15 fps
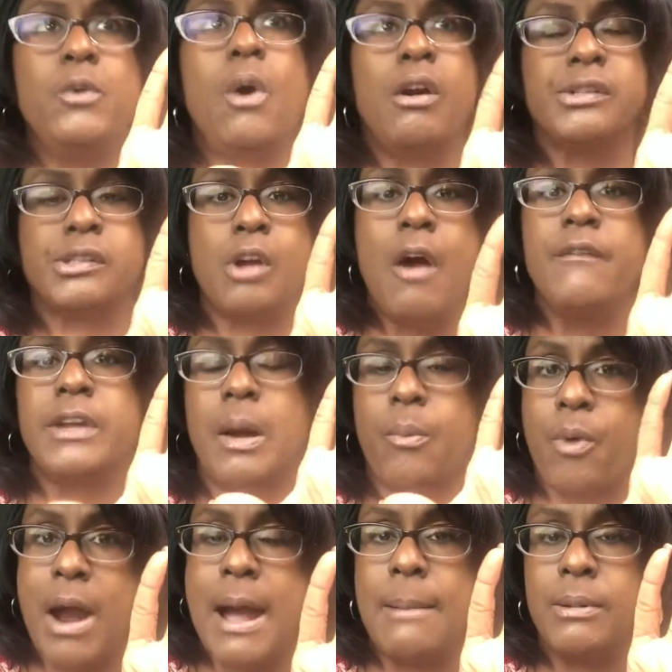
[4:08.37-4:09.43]
are solving a
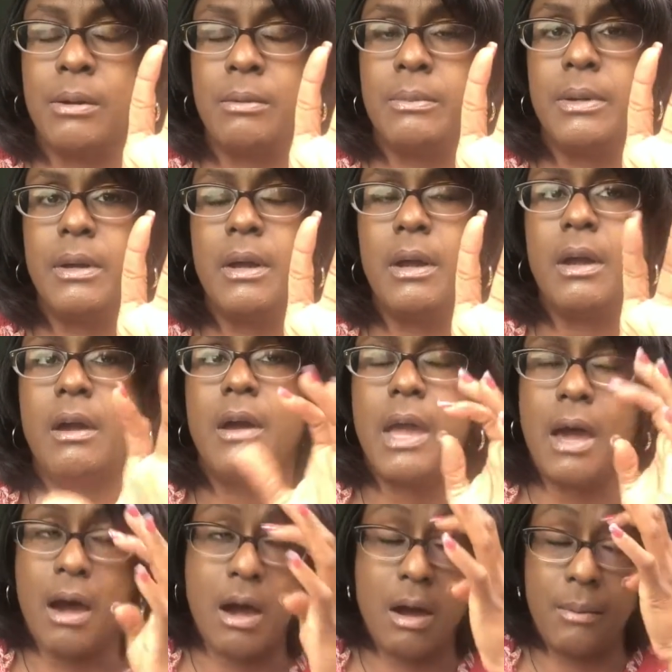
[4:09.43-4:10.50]
problem
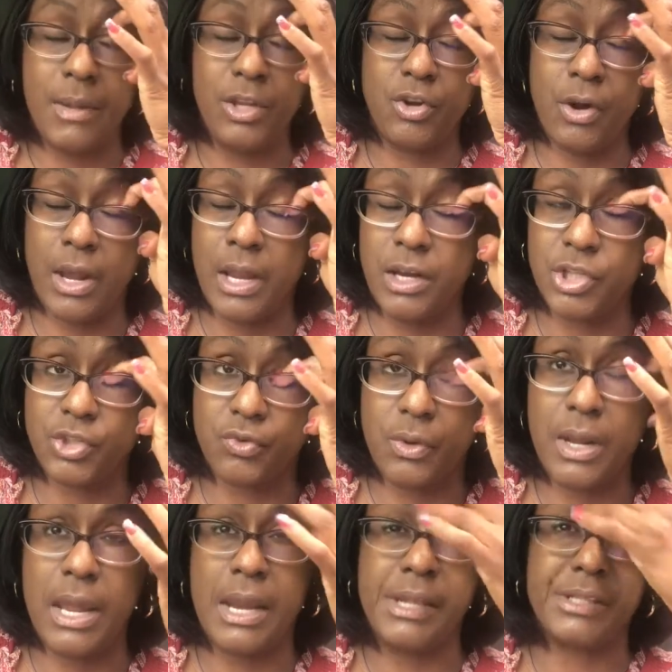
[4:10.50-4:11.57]
in your
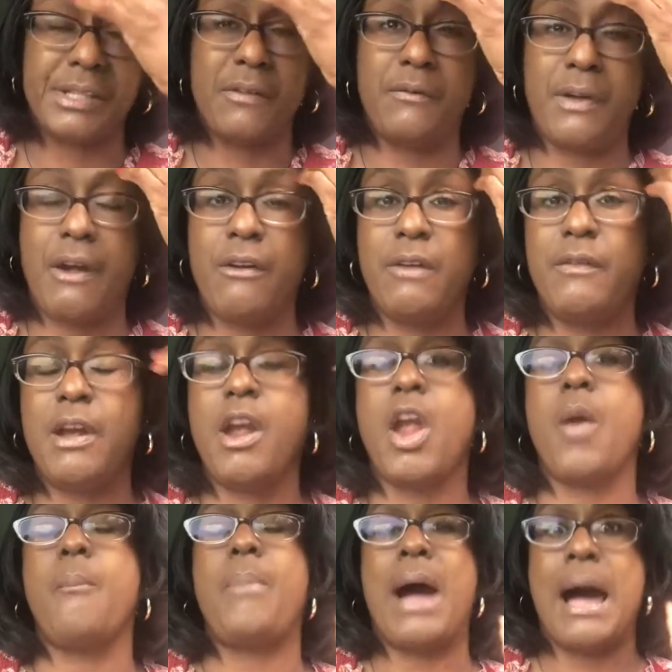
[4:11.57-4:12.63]
industry, and it's a very,
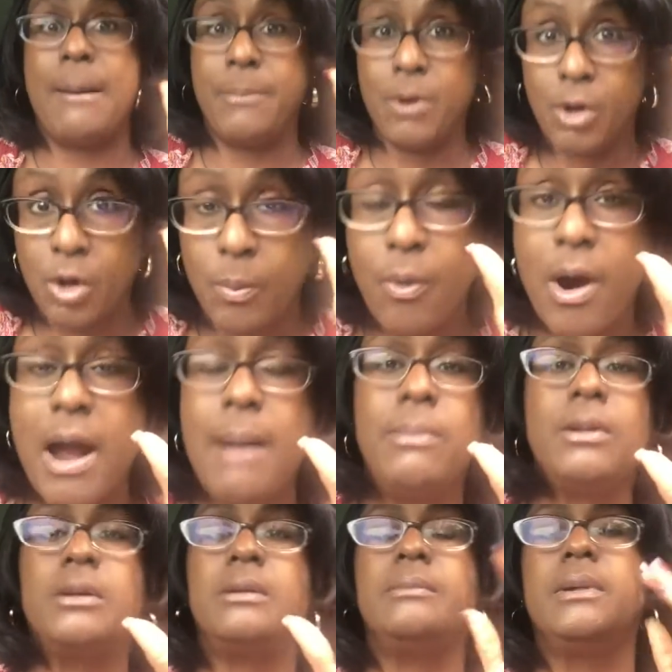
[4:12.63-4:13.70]
very popular
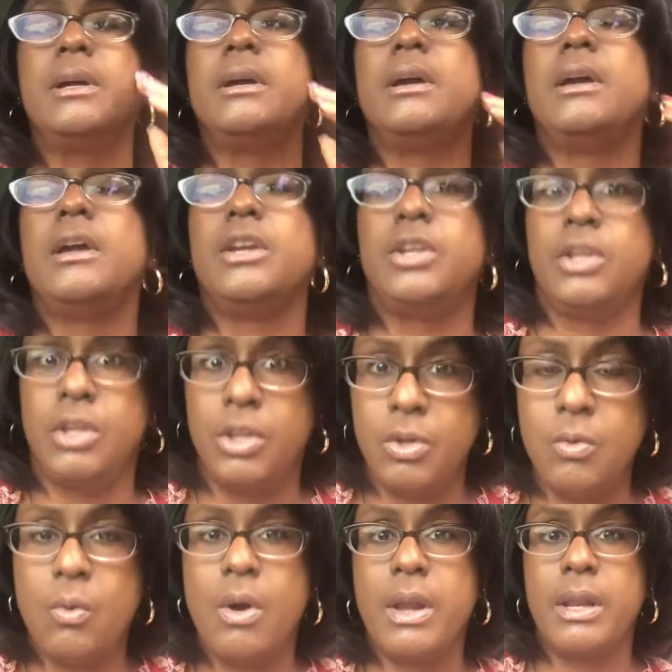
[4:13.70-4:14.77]
problem,
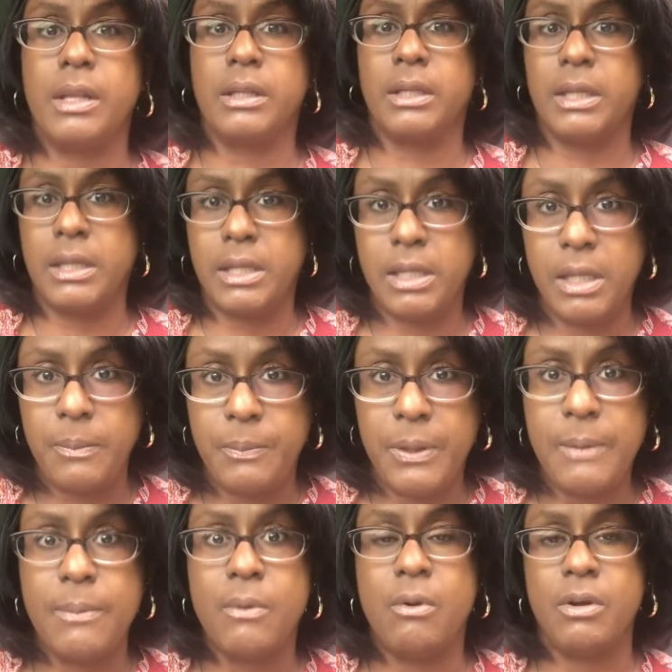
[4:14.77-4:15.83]
you want to keep
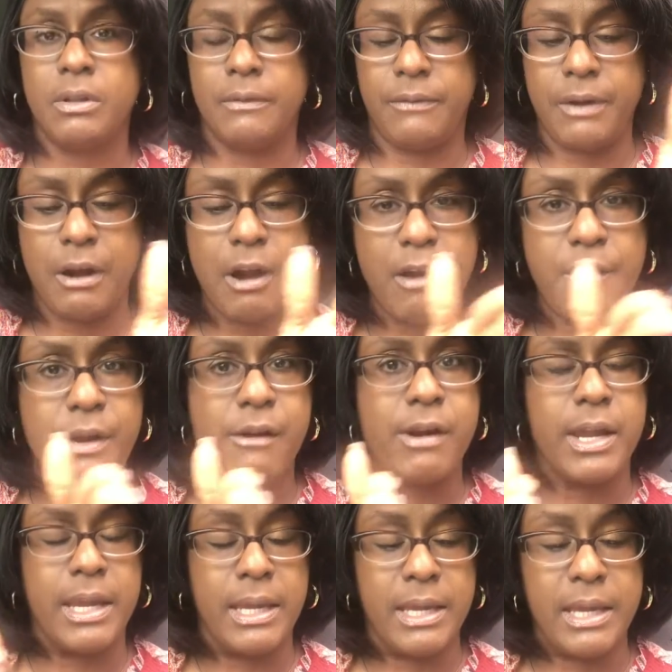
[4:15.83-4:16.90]
people on the very,
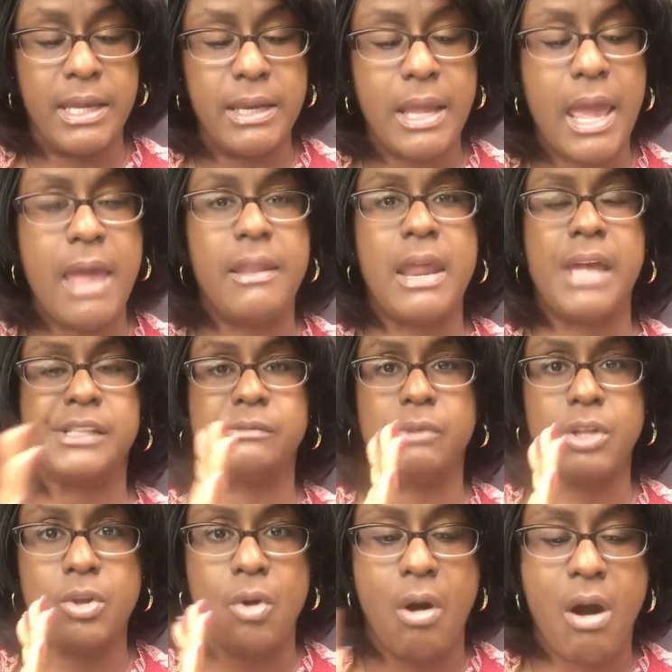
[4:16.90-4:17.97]
very end, and that's
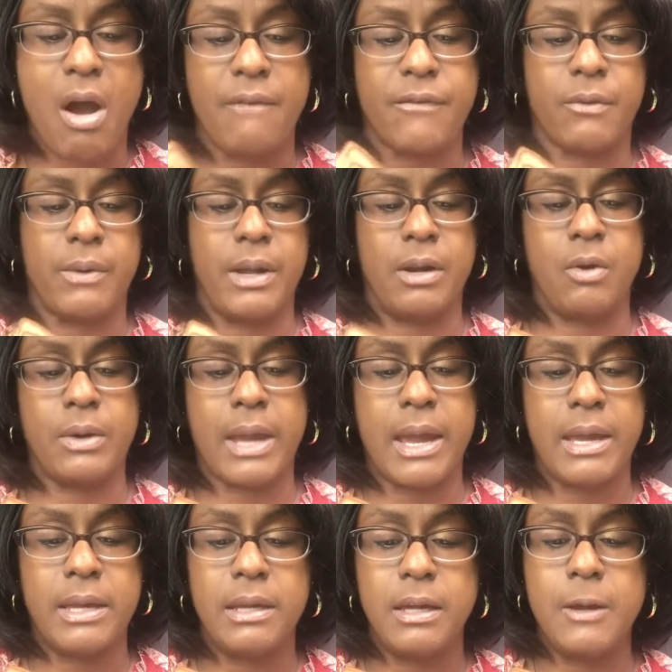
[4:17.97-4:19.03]
when you offer it.
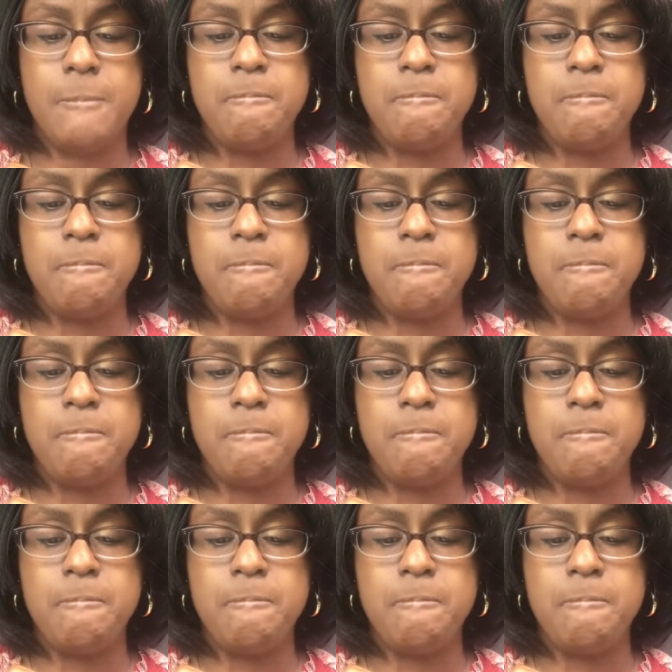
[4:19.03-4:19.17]
Okay,